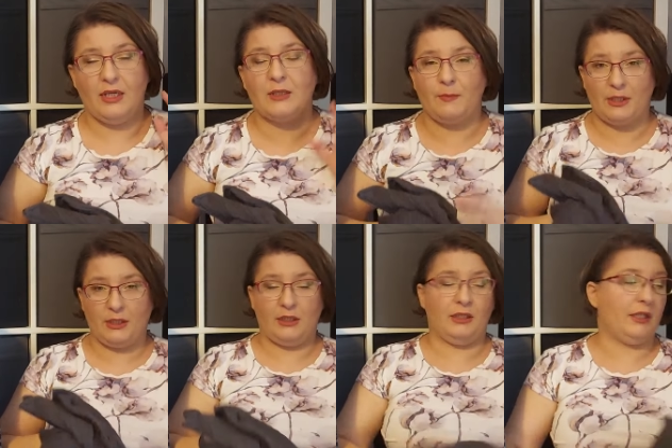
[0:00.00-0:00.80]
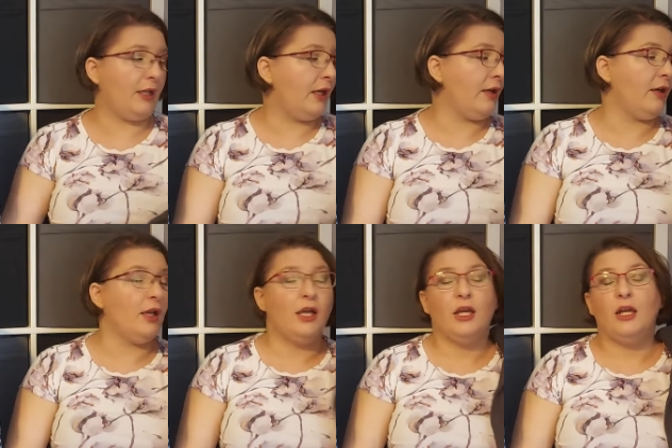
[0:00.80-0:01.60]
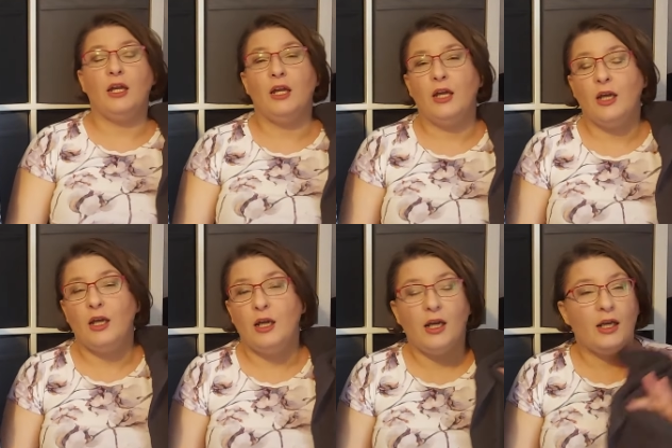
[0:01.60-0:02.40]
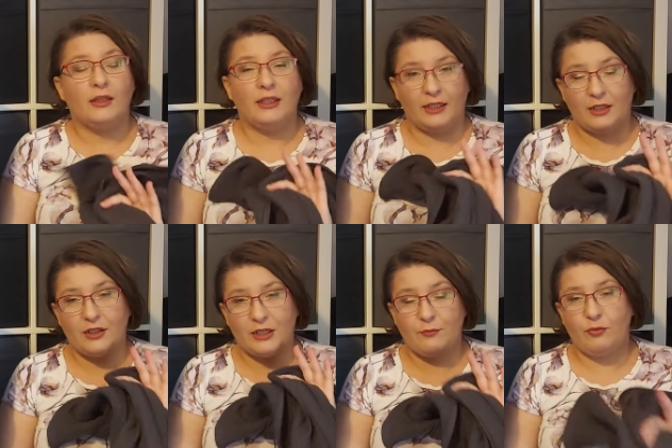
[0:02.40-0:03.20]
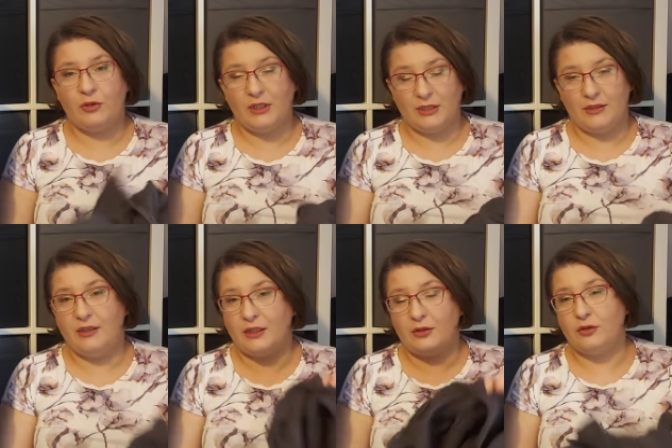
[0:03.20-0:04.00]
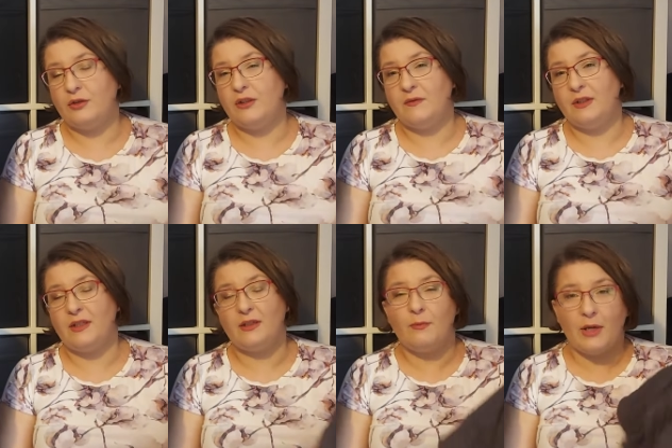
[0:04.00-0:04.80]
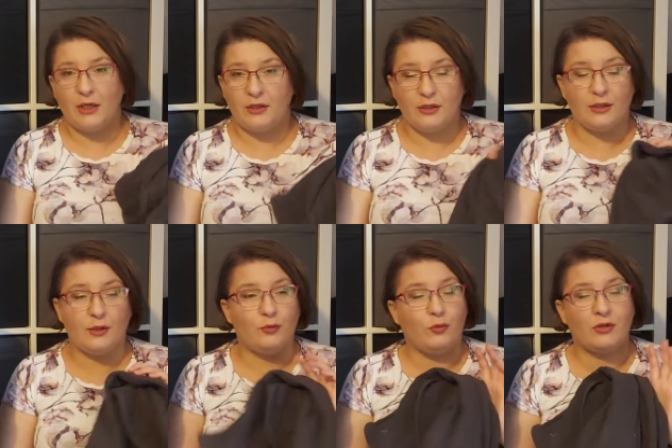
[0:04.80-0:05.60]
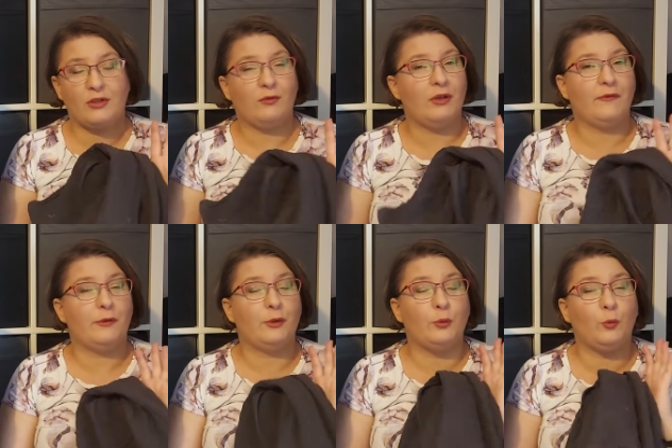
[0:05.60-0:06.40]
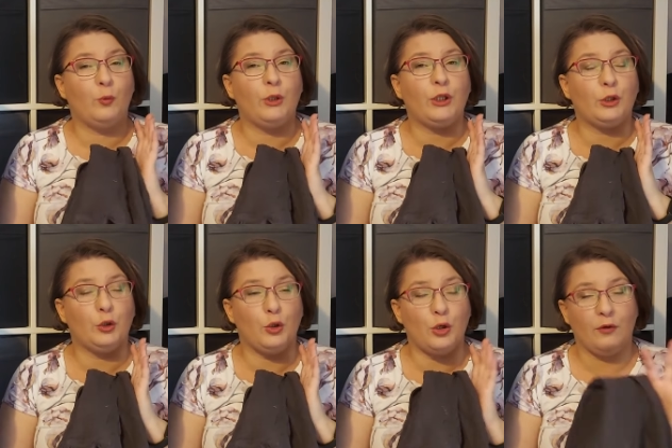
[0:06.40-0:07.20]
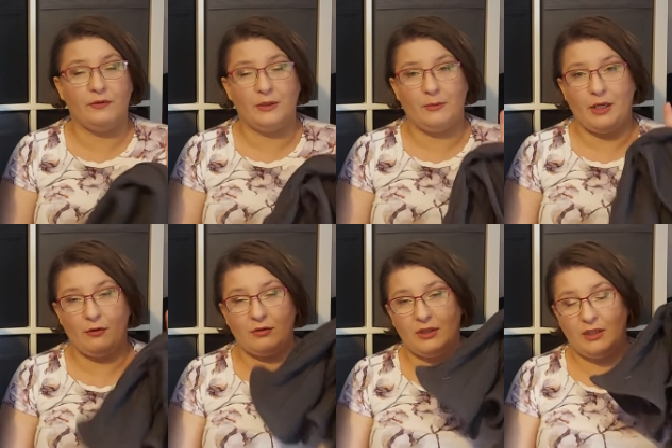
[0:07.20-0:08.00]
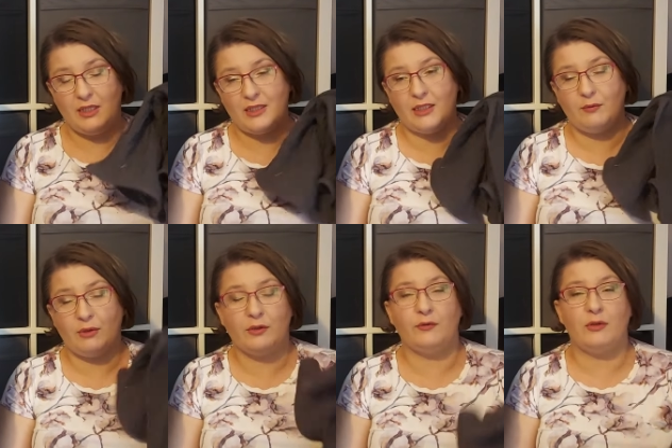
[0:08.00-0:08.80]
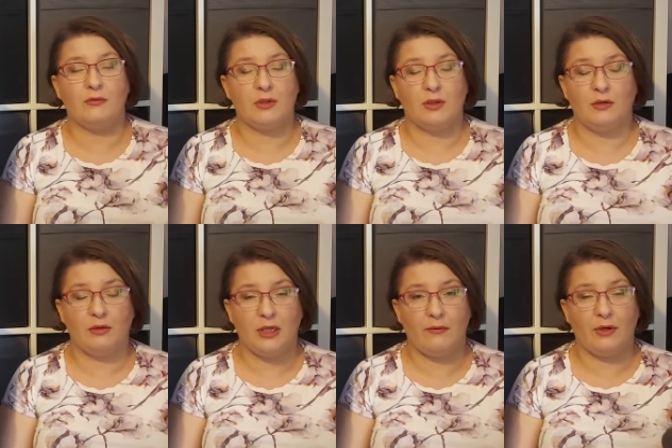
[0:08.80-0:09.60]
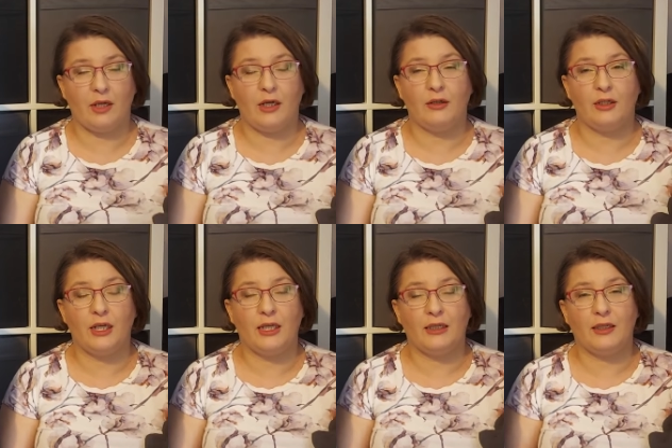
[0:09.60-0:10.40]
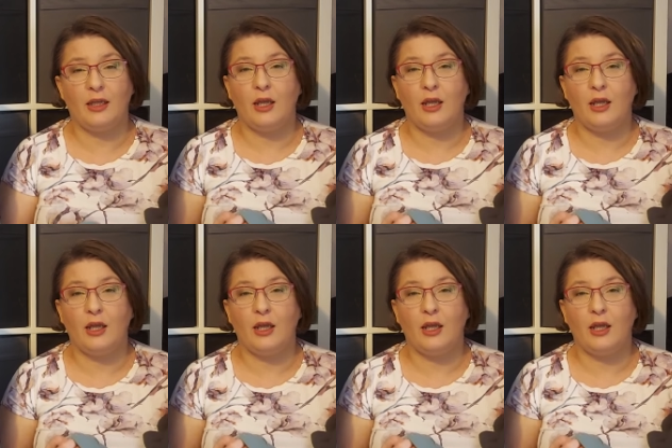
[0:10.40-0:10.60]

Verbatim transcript: especially in the car. They are just brilliant. They are not leaving smudges whatsoever. We love them. I already tested one of those on our car and